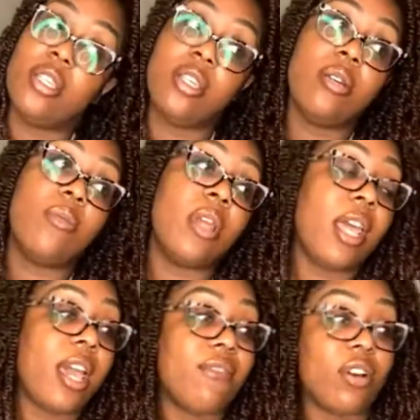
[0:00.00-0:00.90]
You didn't
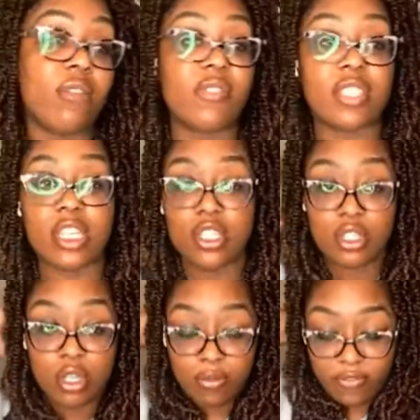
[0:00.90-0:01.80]
want to have a
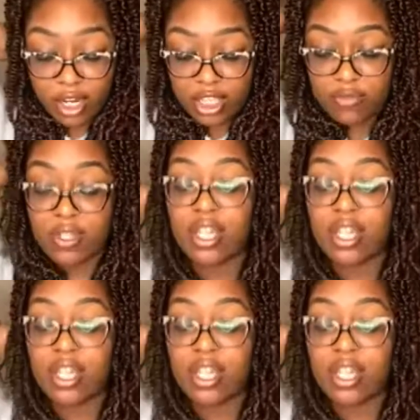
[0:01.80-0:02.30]
conversation. You don't feel like you've